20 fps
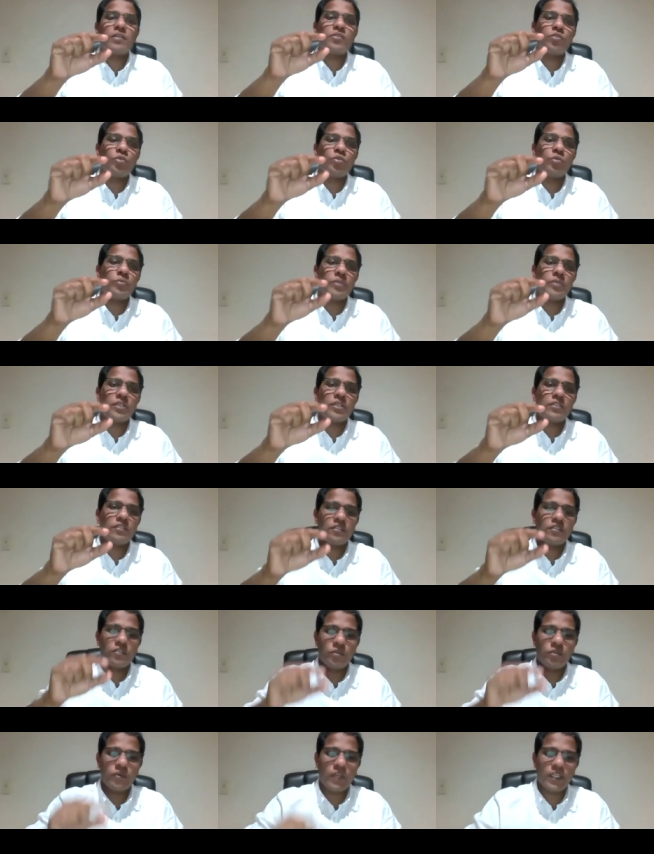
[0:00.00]
two
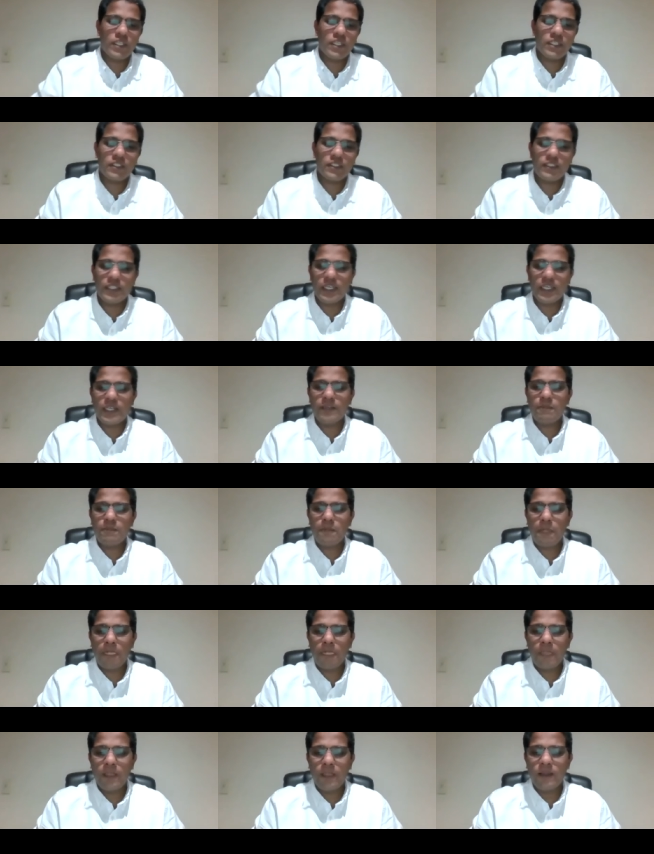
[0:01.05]
verses, you will understand
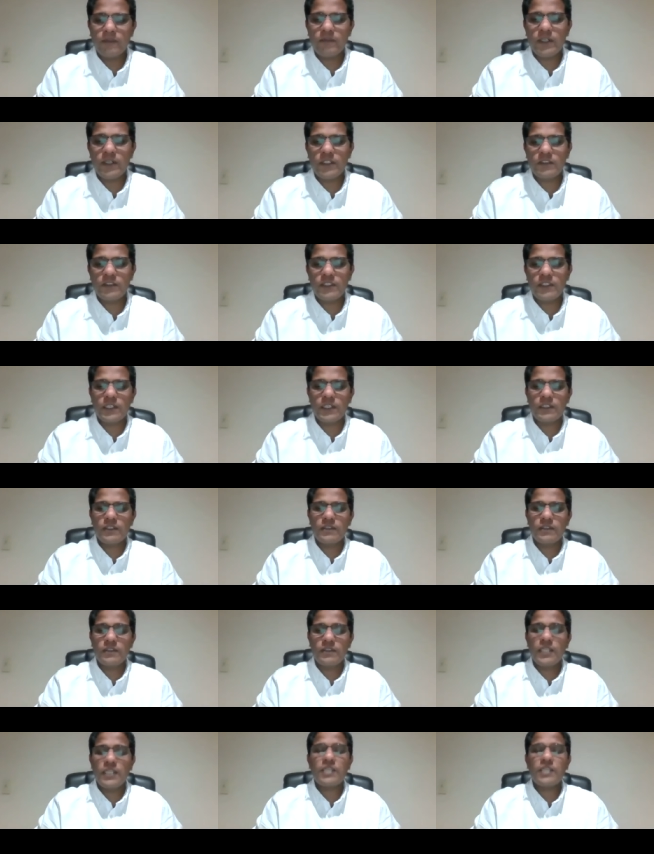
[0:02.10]
but is there,
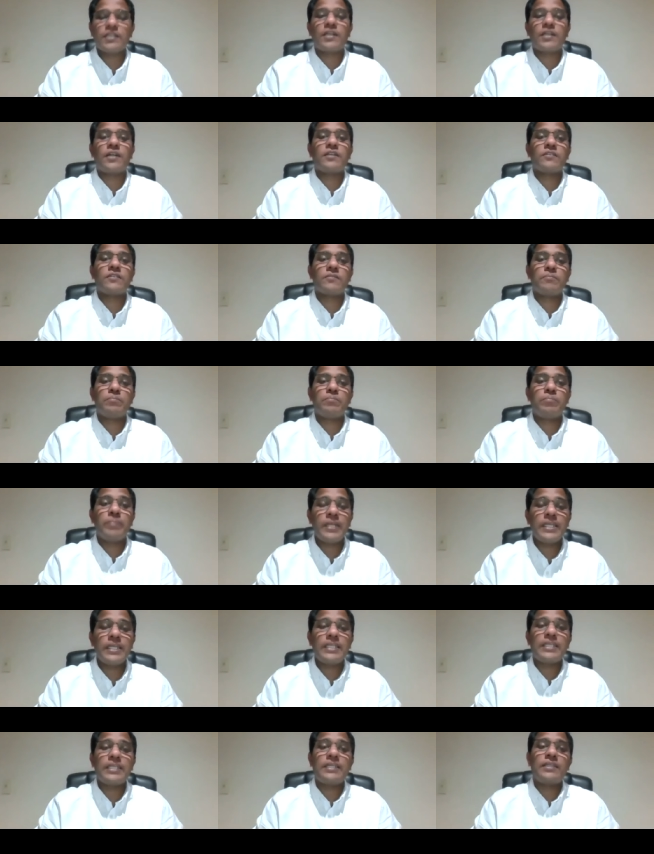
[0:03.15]
there are
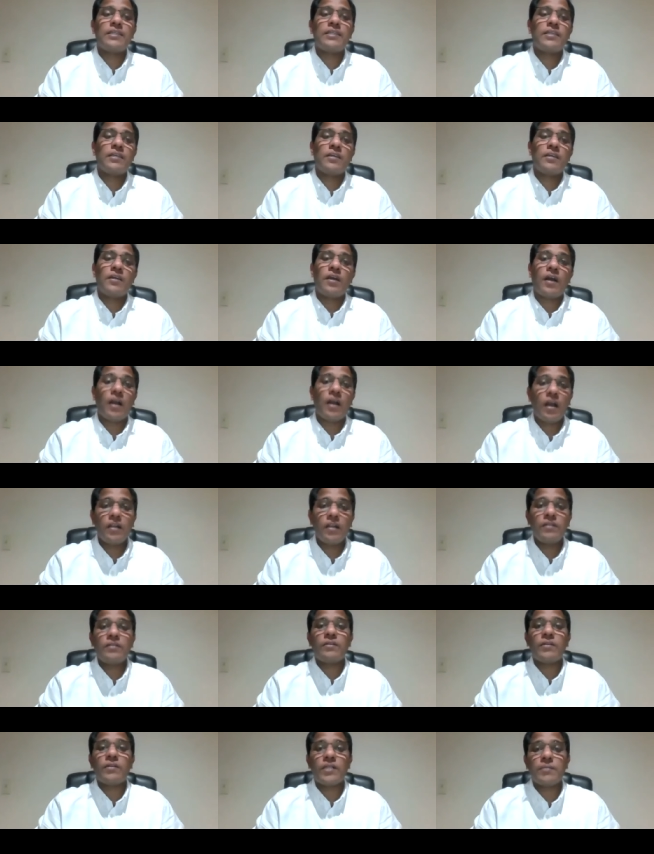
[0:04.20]
many
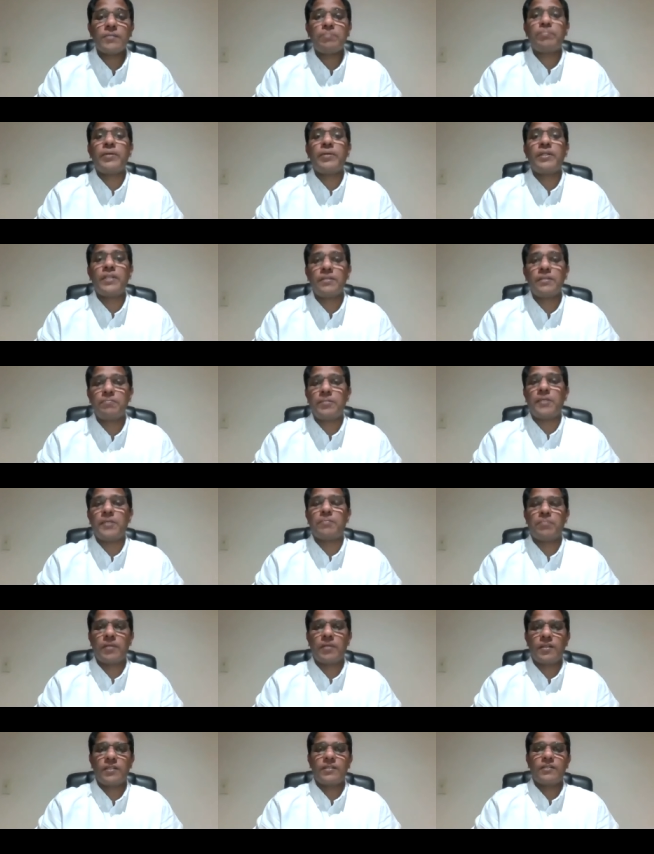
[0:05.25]
unrepented
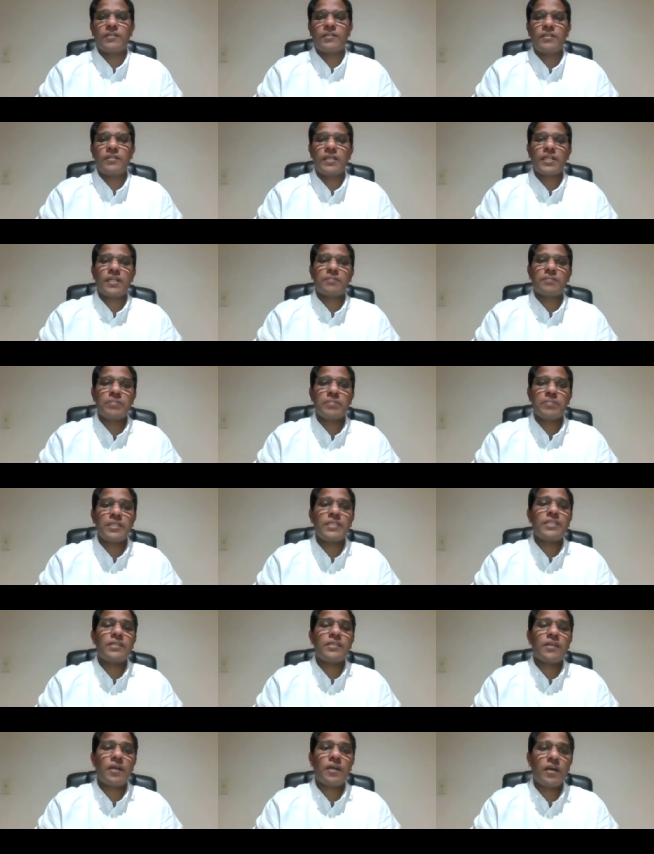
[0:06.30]
people. There are
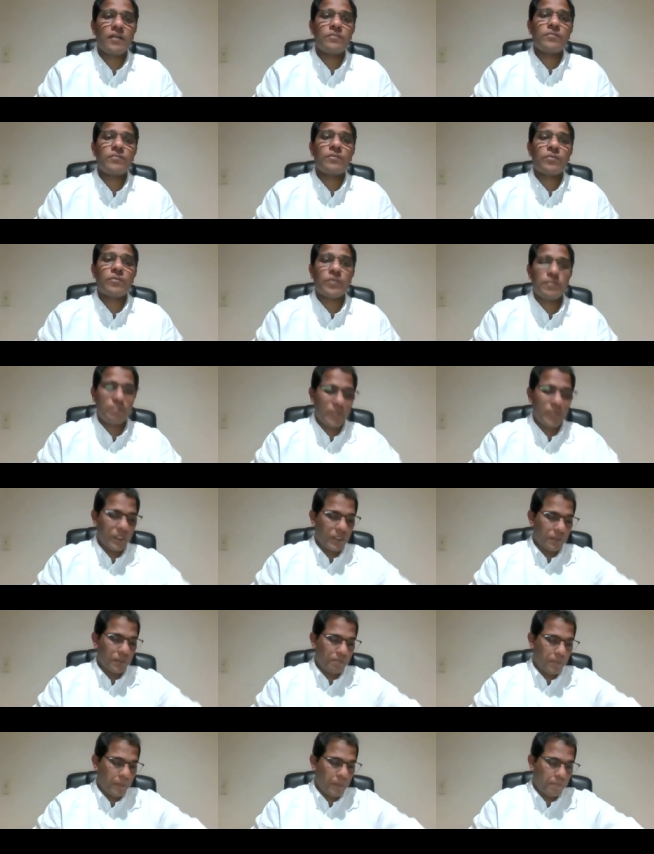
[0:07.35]
many
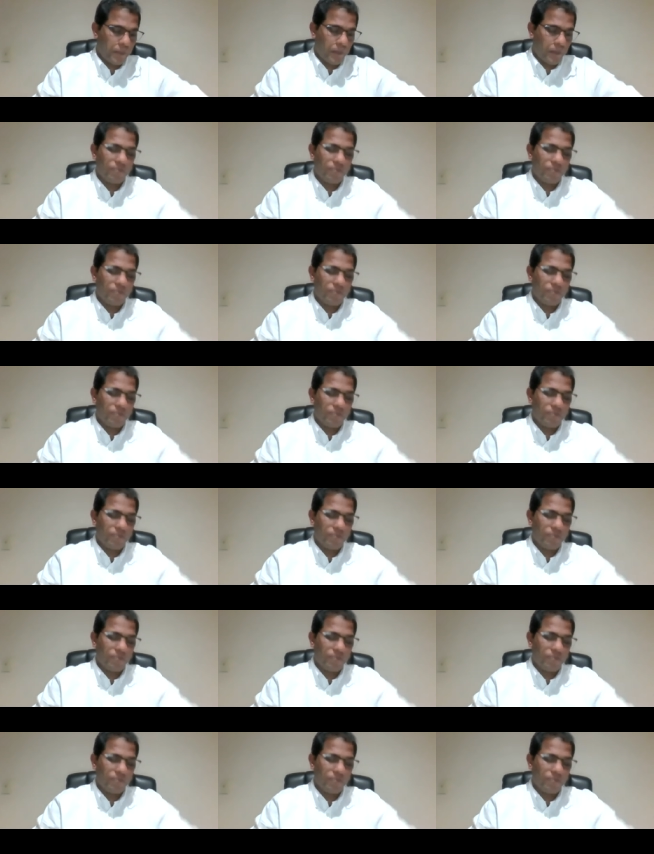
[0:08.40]
unrepented people.